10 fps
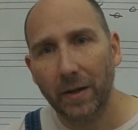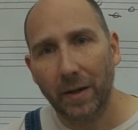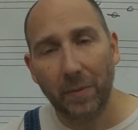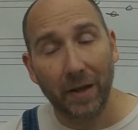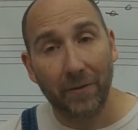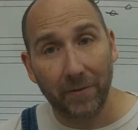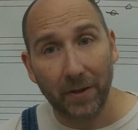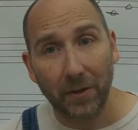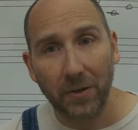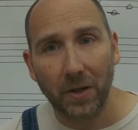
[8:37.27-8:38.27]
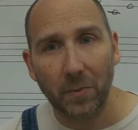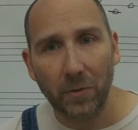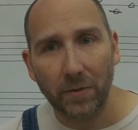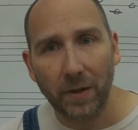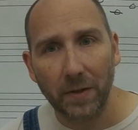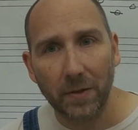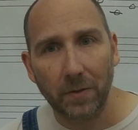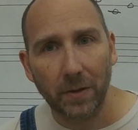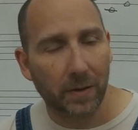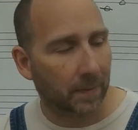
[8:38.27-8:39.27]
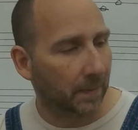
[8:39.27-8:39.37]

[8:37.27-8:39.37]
and my left fingers can move consequently.